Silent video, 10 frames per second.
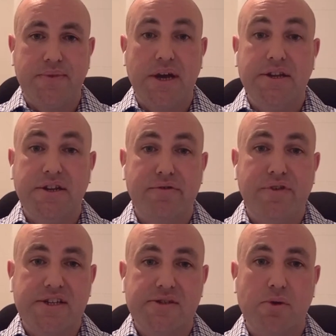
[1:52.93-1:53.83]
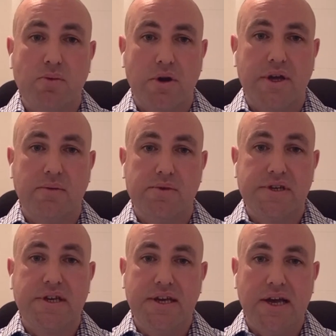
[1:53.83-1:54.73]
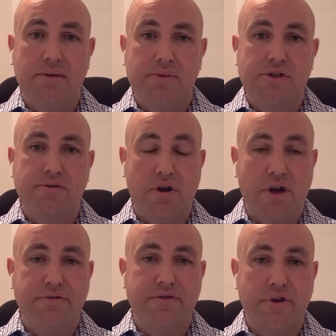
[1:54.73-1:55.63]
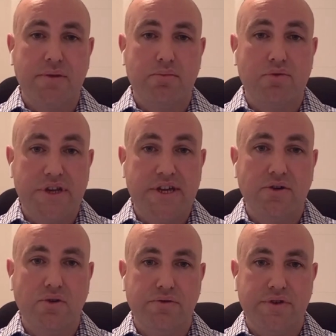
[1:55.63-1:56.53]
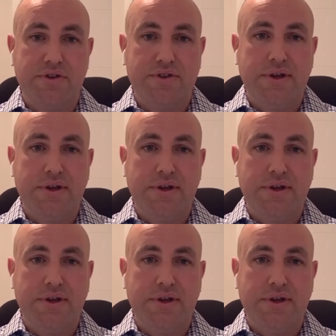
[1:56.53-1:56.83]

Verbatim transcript: And indeed, flexible working was a key element of our offering pre COVID.